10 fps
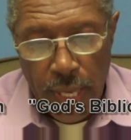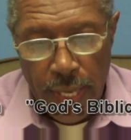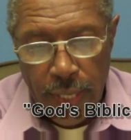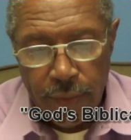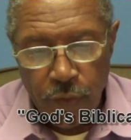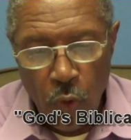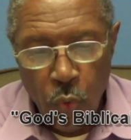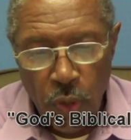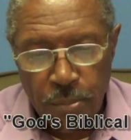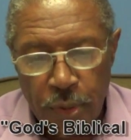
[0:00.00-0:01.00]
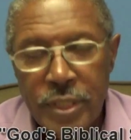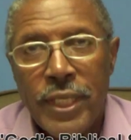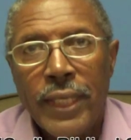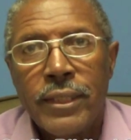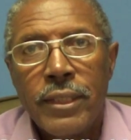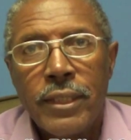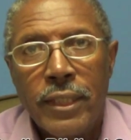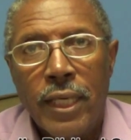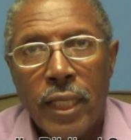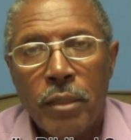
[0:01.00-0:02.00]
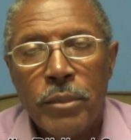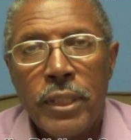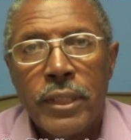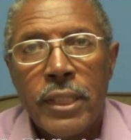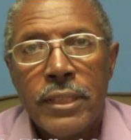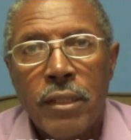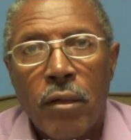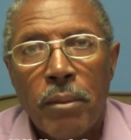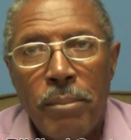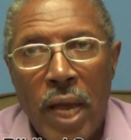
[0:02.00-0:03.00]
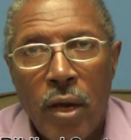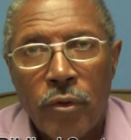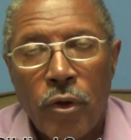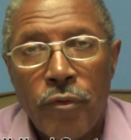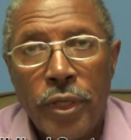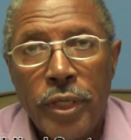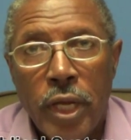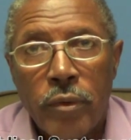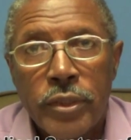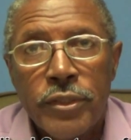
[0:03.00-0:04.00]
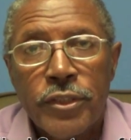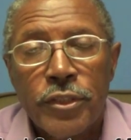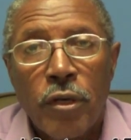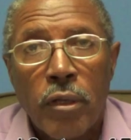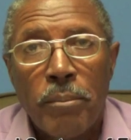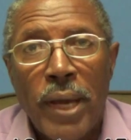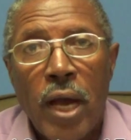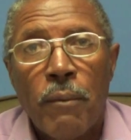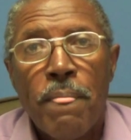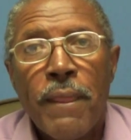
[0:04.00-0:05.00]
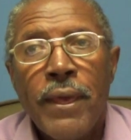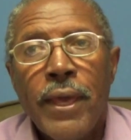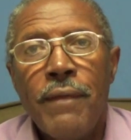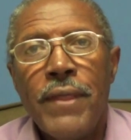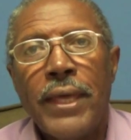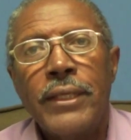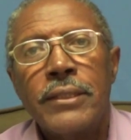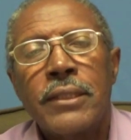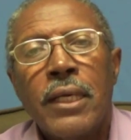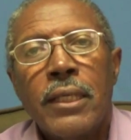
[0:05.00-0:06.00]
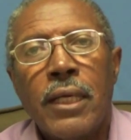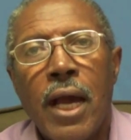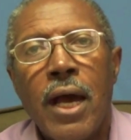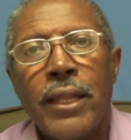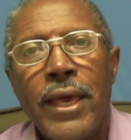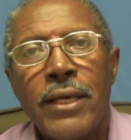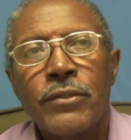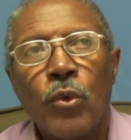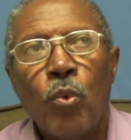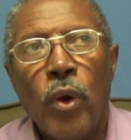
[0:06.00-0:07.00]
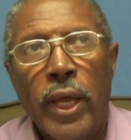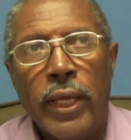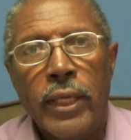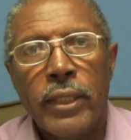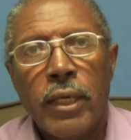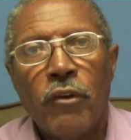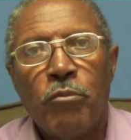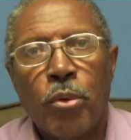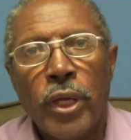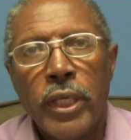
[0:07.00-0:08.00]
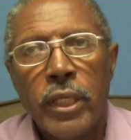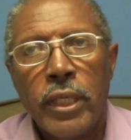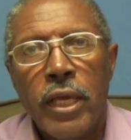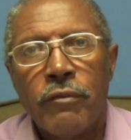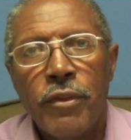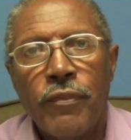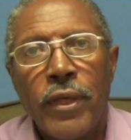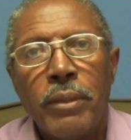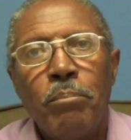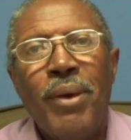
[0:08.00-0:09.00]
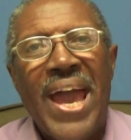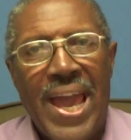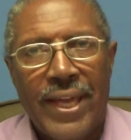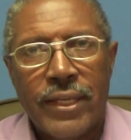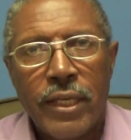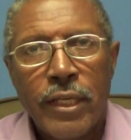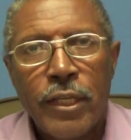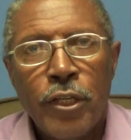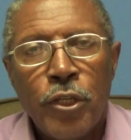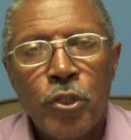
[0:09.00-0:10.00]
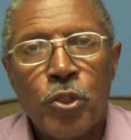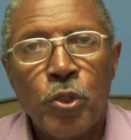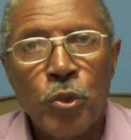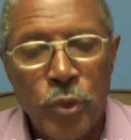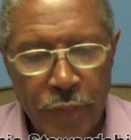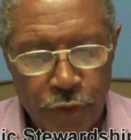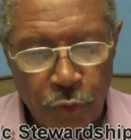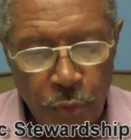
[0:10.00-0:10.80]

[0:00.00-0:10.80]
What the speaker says: And what protecting the element is all about, or the inheritance is all about, and that is God has a way of bringing everything back to its